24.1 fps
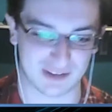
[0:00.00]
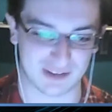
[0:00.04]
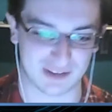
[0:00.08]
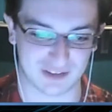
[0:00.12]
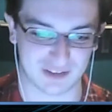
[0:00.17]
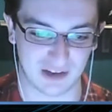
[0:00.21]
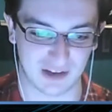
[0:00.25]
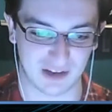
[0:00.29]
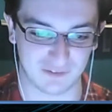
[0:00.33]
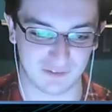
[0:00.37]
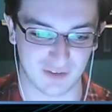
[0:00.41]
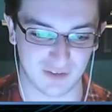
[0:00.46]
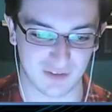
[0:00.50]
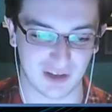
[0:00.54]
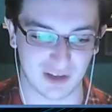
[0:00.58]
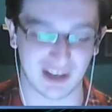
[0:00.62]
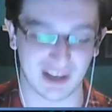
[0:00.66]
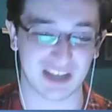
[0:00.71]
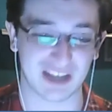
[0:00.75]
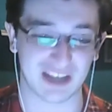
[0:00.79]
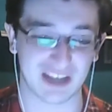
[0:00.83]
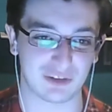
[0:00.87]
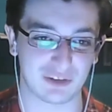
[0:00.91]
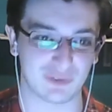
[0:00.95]
Pascal
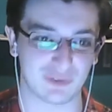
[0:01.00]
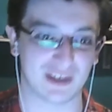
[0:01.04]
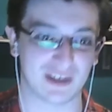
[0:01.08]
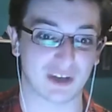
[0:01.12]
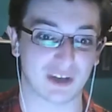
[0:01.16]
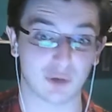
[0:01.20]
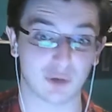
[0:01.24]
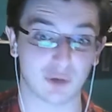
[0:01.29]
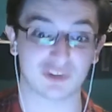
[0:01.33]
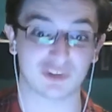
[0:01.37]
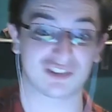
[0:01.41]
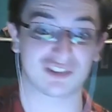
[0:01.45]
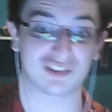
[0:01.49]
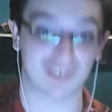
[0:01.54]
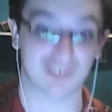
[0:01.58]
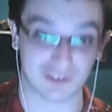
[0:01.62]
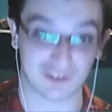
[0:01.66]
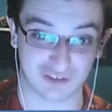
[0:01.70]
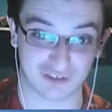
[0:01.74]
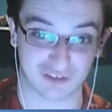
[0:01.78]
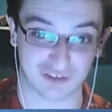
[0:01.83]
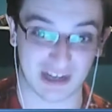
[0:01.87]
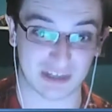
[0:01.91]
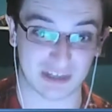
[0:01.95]
Wehrlein, who then goes into
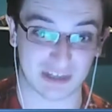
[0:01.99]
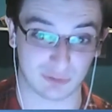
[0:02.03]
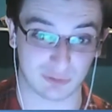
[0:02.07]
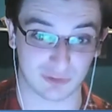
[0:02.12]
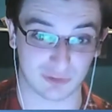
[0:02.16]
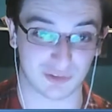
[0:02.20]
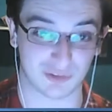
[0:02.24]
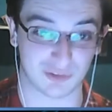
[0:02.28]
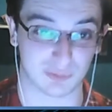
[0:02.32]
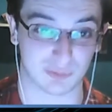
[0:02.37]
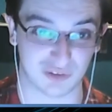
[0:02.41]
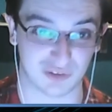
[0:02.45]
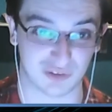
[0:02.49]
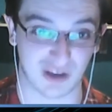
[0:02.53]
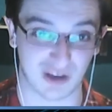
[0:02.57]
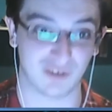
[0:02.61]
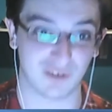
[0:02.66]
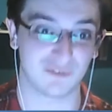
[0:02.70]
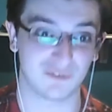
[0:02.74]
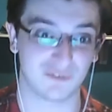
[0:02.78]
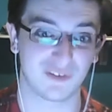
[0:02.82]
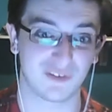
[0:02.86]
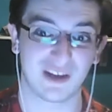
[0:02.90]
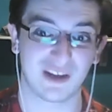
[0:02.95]
the Jaguars
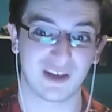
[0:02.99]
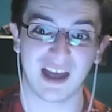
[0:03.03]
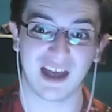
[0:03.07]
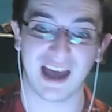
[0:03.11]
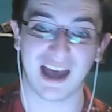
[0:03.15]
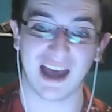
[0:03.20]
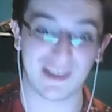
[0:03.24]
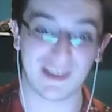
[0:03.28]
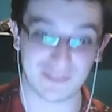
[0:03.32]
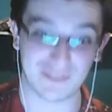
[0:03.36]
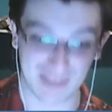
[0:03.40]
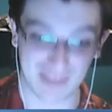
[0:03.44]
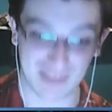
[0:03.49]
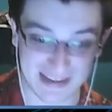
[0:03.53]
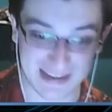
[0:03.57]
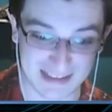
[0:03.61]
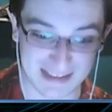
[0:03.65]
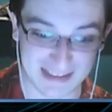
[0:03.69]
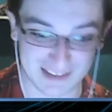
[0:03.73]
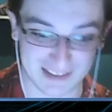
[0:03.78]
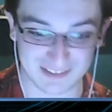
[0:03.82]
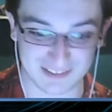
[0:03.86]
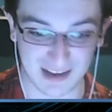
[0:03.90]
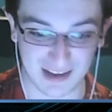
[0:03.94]
himself, and they
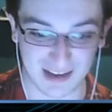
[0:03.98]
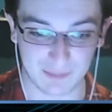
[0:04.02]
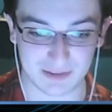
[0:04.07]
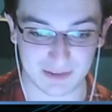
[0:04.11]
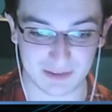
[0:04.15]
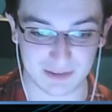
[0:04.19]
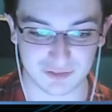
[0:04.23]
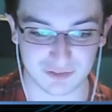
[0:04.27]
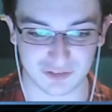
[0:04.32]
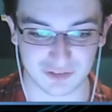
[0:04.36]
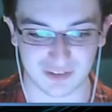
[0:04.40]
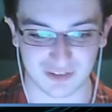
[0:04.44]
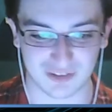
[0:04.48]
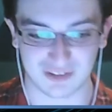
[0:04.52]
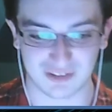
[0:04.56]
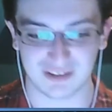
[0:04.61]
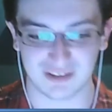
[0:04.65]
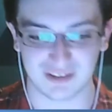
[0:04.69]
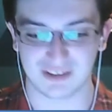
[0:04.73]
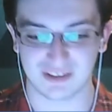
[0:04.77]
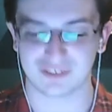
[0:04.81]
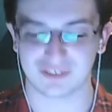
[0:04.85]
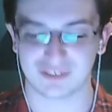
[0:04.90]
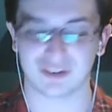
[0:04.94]
get damaged.
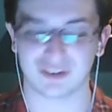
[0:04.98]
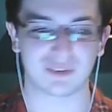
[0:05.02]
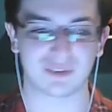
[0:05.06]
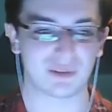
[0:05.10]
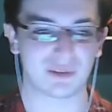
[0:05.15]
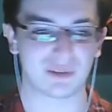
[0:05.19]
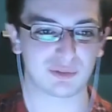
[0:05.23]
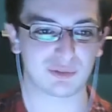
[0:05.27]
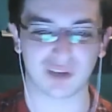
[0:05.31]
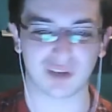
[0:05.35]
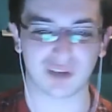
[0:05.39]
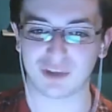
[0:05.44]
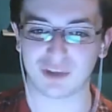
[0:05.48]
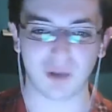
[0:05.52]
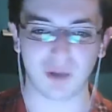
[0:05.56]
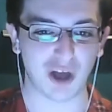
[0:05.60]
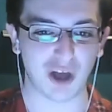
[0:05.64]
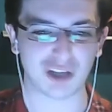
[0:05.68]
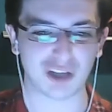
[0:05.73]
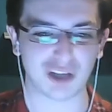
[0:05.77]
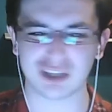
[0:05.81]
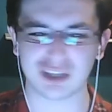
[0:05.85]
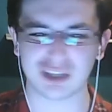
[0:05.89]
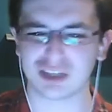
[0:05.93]
So there was
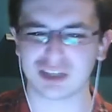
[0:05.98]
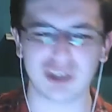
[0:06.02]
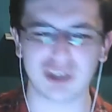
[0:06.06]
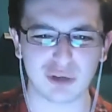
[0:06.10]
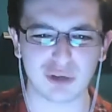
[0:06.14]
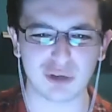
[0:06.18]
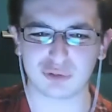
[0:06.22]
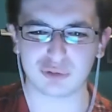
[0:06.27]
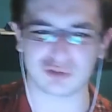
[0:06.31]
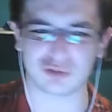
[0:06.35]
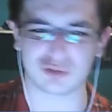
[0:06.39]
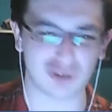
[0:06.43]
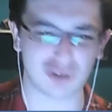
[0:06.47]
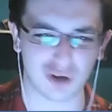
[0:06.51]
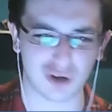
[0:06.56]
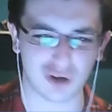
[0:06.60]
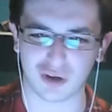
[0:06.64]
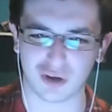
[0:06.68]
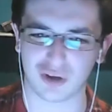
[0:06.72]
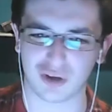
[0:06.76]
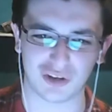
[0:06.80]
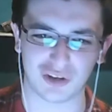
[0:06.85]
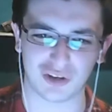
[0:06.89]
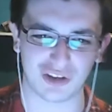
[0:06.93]
a huge
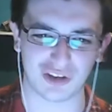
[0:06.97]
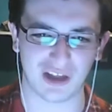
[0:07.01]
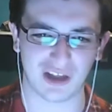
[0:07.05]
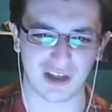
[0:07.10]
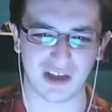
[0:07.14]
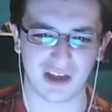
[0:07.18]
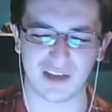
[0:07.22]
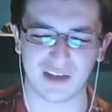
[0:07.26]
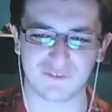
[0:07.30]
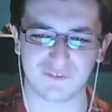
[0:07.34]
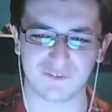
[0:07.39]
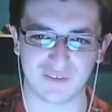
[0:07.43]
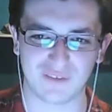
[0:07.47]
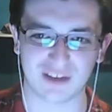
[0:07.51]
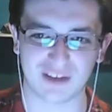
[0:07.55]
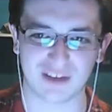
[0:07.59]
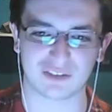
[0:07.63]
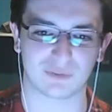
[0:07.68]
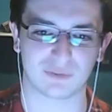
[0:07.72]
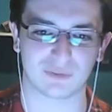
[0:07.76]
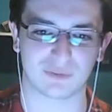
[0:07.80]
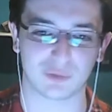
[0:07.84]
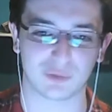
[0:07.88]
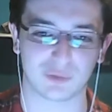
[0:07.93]
knock-on
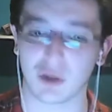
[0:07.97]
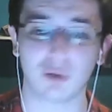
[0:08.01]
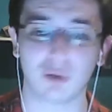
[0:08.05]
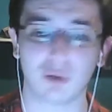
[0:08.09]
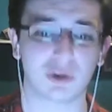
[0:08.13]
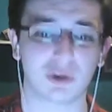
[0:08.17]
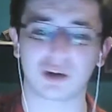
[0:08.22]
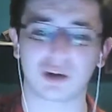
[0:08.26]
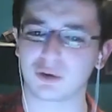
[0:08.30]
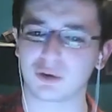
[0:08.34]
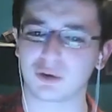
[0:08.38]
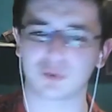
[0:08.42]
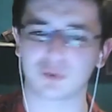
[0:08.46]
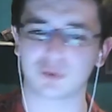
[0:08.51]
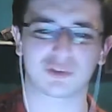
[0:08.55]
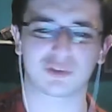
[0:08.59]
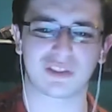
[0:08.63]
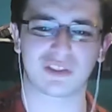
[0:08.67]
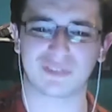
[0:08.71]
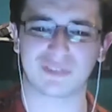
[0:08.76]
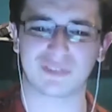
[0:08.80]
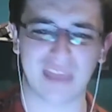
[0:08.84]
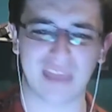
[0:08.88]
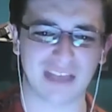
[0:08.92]
effect of all. Oh, and of course
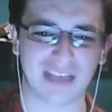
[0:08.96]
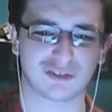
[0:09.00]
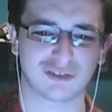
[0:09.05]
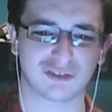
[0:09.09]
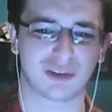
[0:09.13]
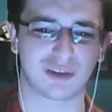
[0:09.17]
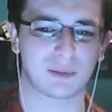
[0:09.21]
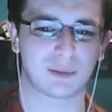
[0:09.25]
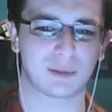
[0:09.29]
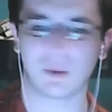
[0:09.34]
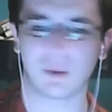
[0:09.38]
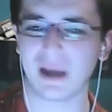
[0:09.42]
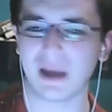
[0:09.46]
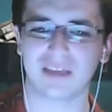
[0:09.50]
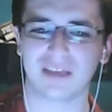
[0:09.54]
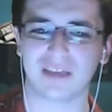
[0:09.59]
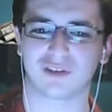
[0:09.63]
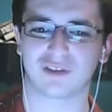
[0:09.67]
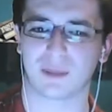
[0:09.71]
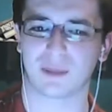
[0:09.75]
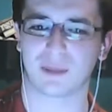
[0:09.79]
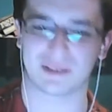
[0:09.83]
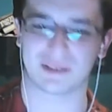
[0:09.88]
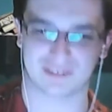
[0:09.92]
the HWA
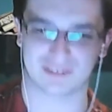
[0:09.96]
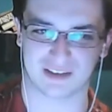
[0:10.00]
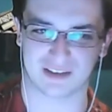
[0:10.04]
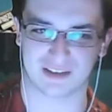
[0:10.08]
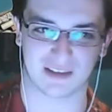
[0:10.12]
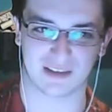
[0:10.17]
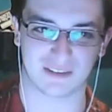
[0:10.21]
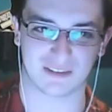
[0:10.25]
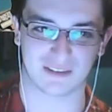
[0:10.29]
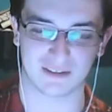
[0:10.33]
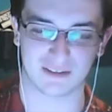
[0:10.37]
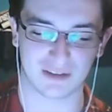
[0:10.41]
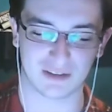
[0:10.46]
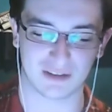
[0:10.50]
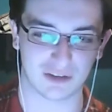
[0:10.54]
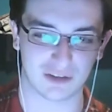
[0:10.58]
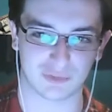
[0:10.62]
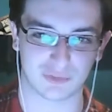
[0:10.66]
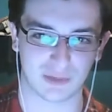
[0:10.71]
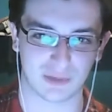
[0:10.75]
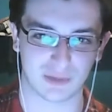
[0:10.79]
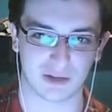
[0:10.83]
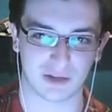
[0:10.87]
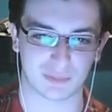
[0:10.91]
is coming together
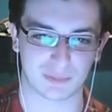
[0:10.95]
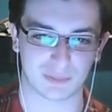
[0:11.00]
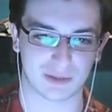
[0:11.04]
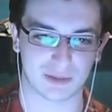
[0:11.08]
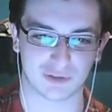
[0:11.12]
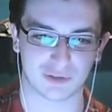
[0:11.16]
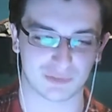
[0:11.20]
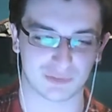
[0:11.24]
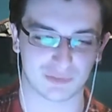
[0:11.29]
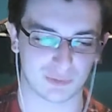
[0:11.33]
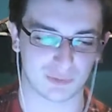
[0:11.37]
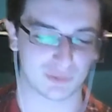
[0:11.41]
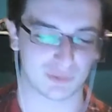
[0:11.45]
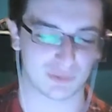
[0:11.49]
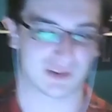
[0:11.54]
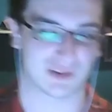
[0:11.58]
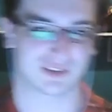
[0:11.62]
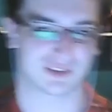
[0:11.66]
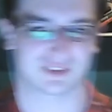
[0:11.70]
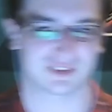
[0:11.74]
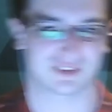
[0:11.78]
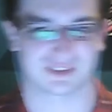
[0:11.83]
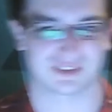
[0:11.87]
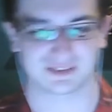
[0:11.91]
as well because of all
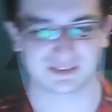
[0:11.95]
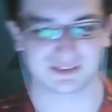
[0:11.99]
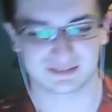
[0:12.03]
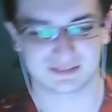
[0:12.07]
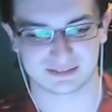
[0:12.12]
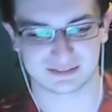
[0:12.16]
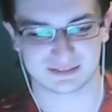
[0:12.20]
this.